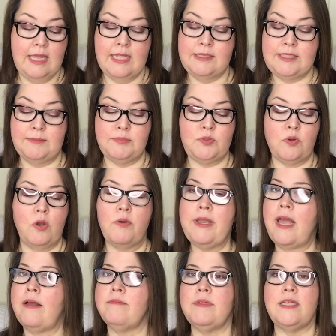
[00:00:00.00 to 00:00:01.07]
It's, oh
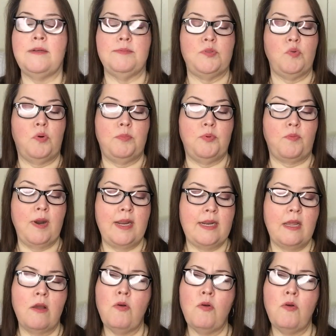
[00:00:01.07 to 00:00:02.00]
yeah, it absorbed right.